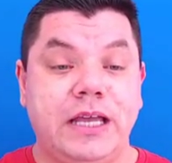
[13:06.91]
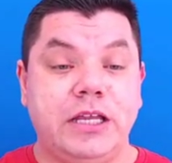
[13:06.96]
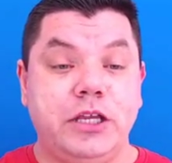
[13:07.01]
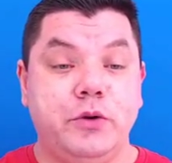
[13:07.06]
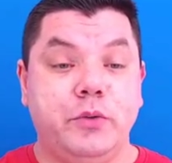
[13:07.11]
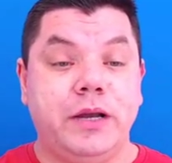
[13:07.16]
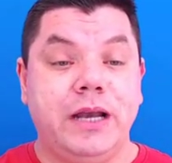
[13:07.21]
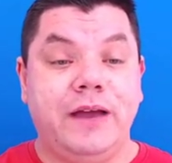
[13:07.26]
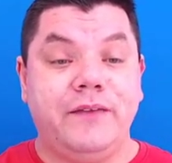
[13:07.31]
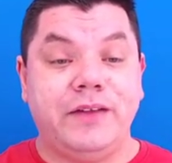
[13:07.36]
And
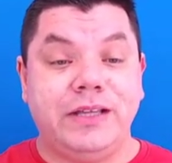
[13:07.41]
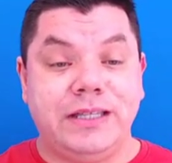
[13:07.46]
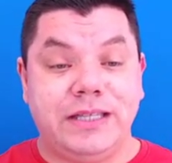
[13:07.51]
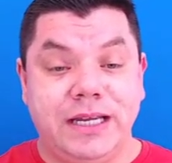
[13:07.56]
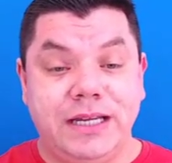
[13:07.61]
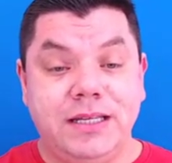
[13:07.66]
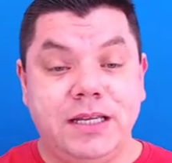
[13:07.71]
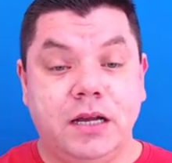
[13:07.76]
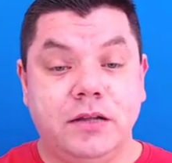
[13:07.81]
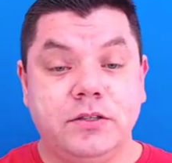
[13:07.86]
you want to have a
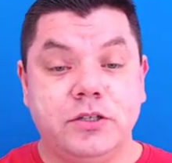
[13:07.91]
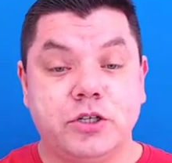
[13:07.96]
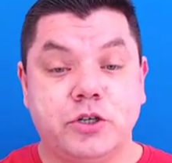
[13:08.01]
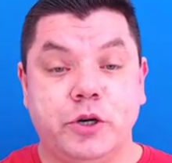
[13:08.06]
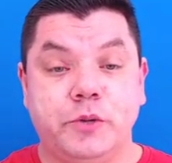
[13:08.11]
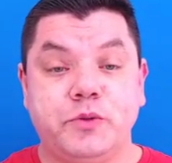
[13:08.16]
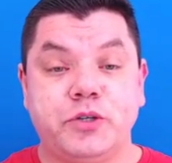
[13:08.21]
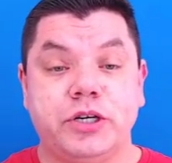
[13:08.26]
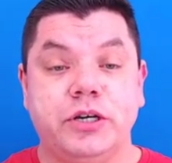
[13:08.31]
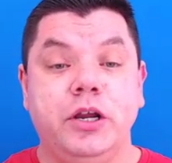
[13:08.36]
detailed
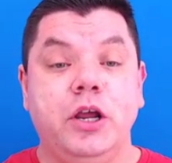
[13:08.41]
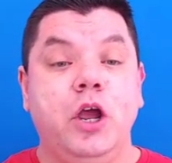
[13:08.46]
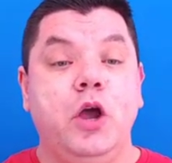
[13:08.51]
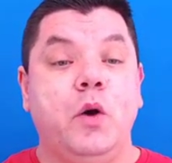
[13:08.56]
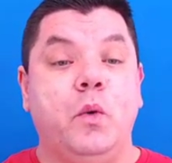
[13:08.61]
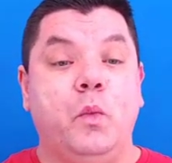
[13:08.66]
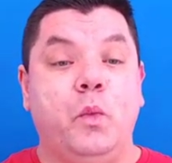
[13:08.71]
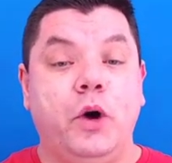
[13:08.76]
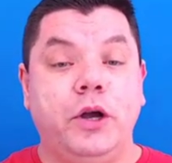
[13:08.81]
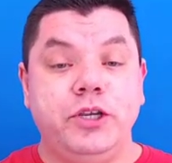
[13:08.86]
description
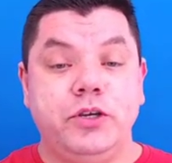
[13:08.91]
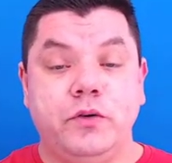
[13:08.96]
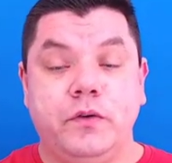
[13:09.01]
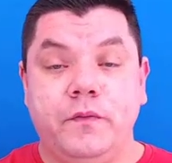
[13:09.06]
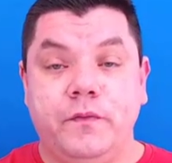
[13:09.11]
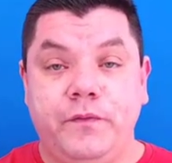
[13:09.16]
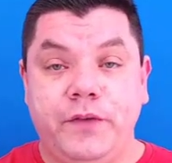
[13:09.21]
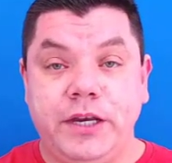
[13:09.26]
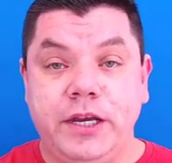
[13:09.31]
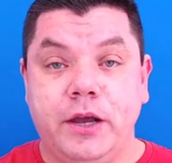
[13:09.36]
what your
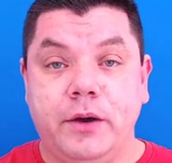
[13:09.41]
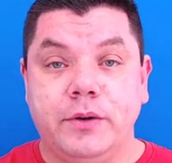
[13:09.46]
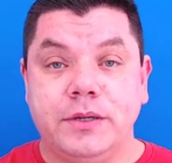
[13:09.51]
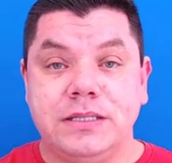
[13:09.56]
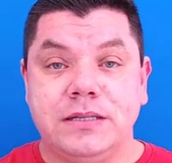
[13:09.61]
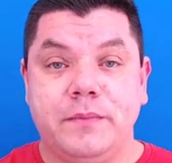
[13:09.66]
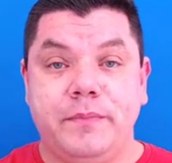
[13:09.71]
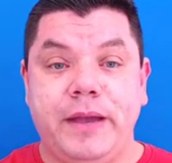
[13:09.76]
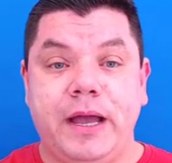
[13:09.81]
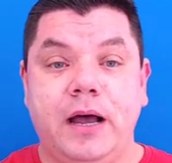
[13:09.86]
video
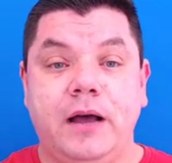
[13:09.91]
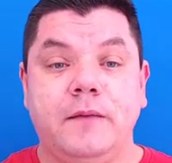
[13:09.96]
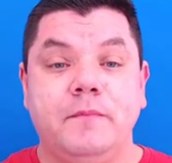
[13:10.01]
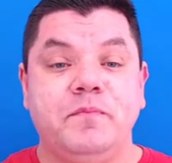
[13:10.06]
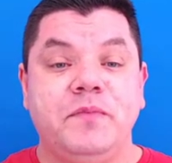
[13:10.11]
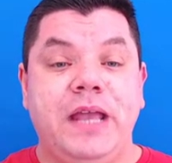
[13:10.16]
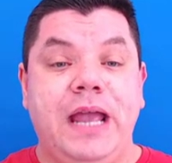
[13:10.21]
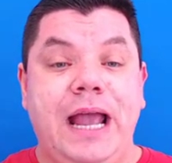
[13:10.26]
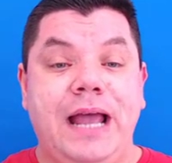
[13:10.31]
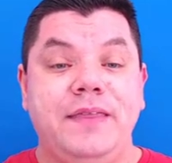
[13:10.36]
is about,
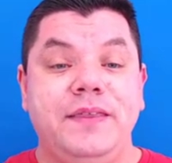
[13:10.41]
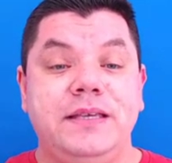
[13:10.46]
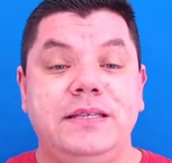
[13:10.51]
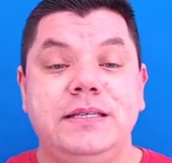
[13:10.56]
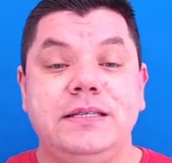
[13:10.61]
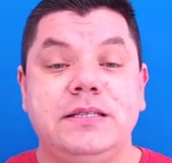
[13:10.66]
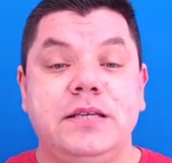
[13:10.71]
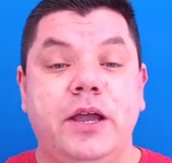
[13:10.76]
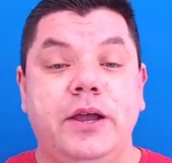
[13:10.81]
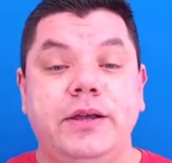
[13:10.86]
and
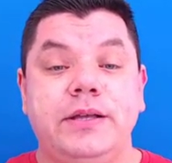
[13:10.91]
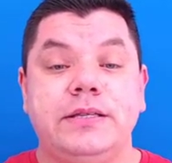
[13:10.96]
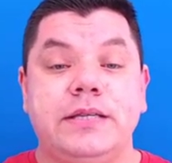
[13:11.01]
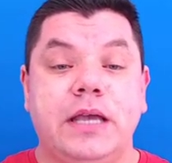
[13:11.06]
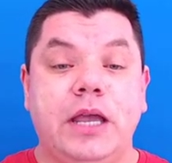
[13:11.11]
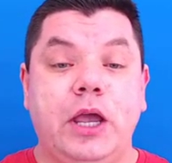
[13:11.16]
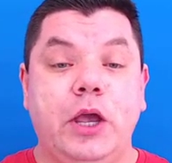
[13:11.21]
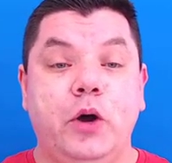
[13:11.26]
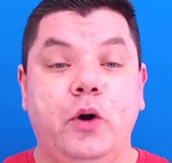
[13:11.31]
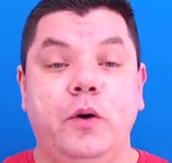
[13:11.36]
this is going to
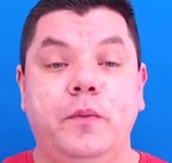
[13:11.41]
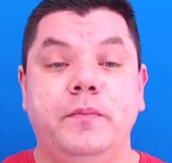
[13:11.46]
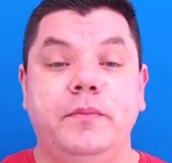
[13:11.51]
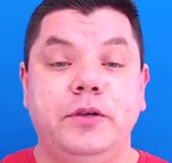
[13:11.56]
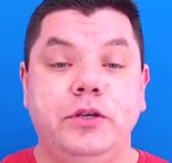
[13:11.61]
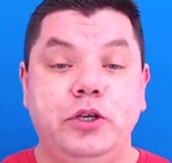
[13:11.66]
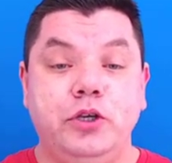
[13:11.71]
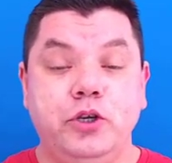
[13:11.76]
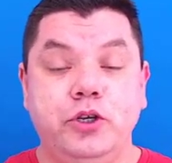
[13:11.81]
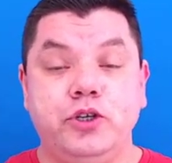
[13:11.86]
help
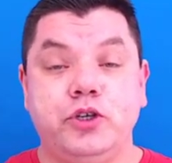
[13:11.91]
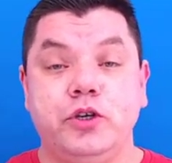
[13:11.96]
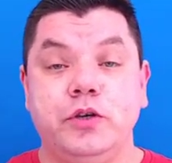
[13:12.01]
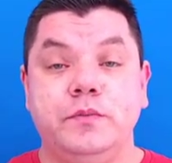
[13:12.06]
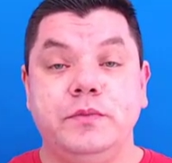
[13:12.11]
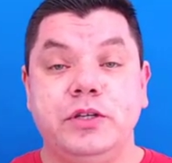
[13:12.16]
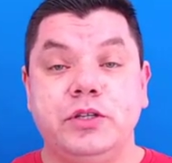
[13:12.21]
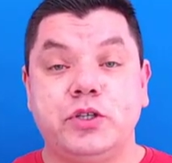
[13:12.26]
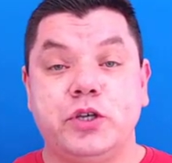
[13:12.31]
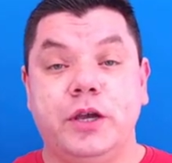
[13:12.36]

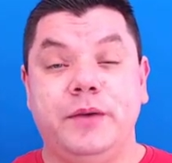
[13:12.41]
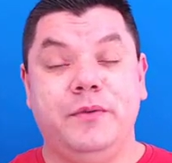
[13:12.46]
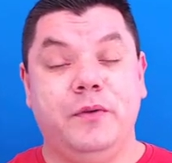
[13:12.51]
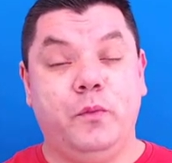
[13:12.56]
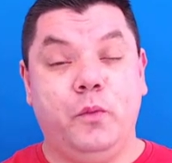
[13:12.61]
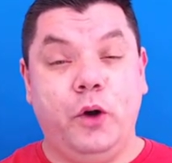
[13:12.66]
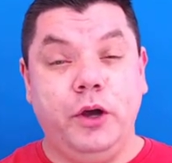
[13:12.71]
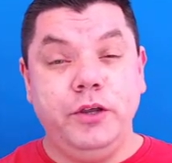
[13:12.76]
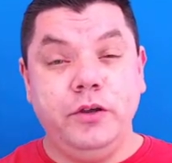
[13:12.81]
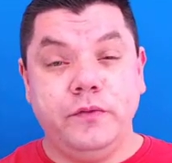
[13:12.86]
YouTube
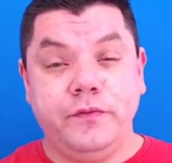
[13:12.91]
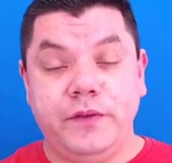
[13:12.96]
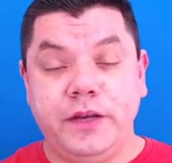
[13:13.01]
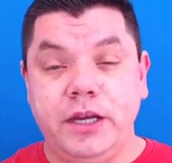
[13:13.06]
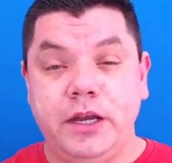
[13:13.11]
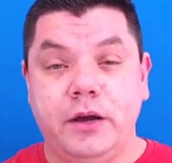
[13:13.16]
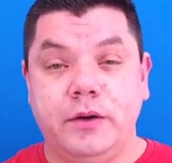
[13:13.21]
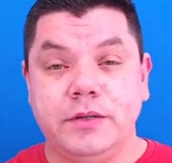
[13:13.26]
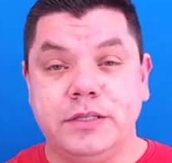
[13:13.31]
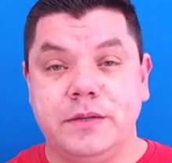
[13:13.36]
determine what your
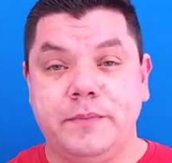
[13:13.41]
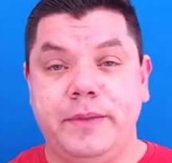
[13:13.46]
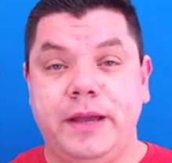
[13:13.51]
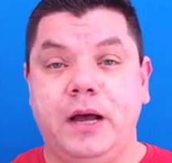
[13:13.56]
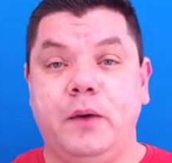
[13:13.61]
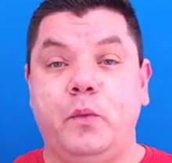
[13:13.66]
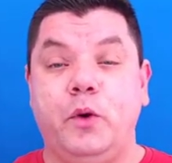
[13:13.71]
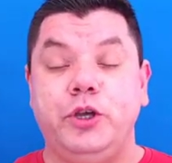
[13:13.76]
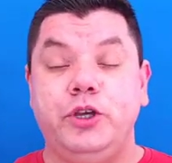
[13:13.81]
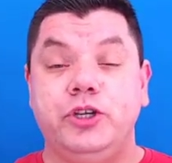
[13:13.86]
video is
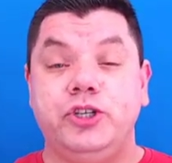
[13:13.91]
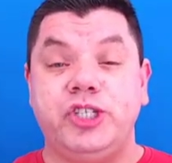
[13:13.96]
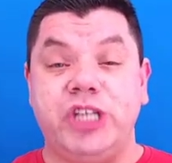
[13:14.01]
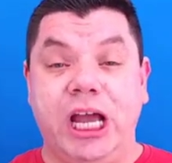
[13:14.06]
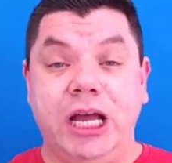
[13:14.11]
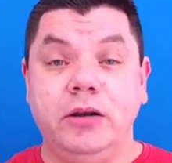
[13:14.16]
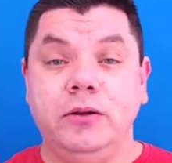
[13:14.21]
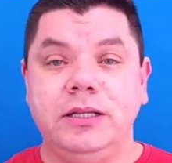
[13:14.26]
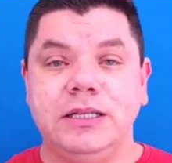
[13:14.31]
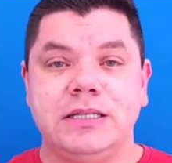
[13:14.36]
about, what your
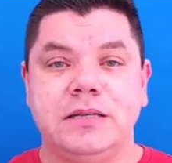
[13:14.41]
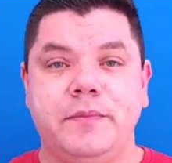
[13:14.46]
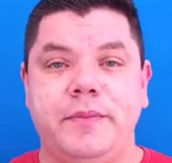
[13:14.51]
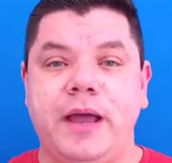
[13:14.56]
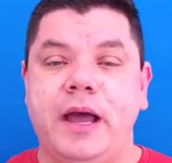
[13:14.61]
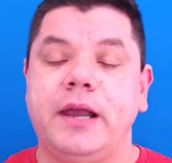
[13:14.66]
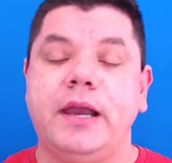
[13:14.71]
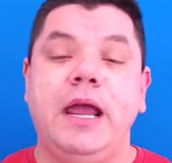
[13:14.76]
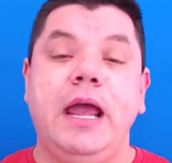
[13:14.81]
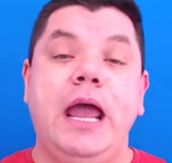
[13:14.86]
channel is
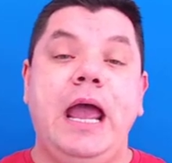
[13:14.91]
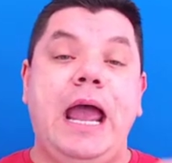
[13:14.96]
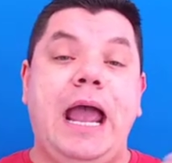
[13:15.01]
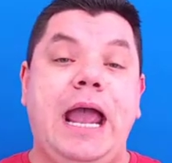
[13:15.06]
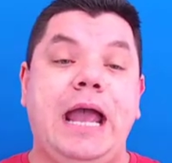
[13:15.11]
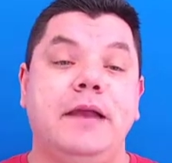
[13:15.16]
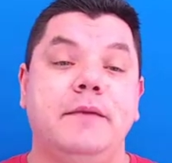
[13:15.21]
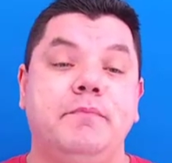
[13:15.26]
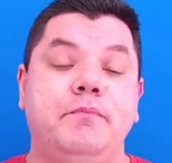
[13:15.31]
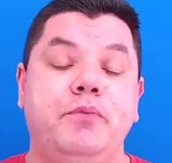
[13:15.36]
about,
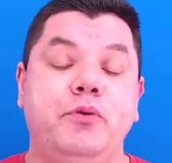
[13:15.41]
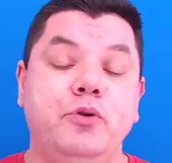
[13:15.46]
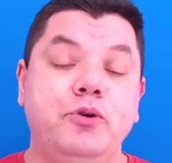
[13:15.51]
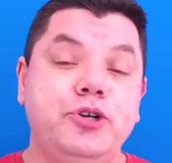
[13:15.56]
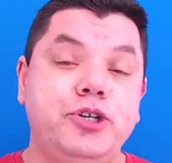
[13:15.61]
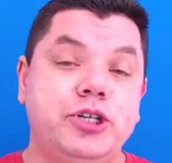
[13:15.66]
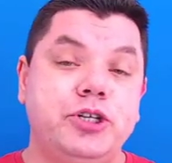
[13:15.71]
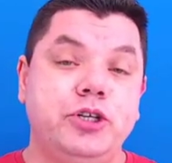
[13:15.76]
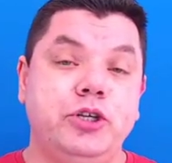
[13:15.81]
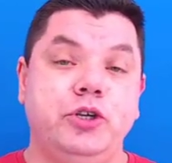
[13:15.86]
and
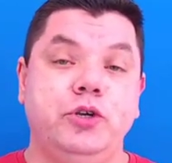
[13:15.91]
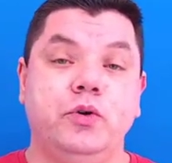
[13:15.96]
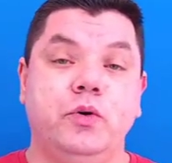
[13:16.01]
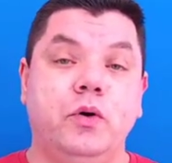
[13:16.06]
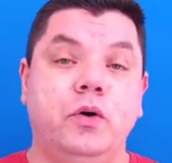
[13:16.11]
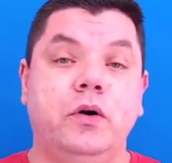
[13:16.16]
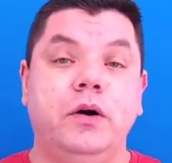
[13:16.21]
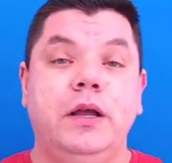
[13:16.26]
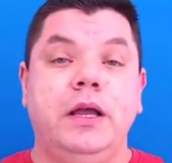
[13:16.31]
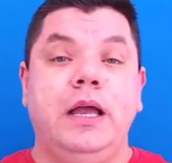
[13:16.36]
push
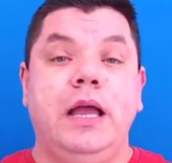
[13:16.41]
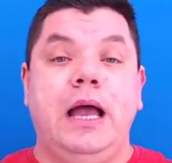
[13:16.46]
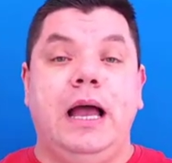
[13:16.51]
your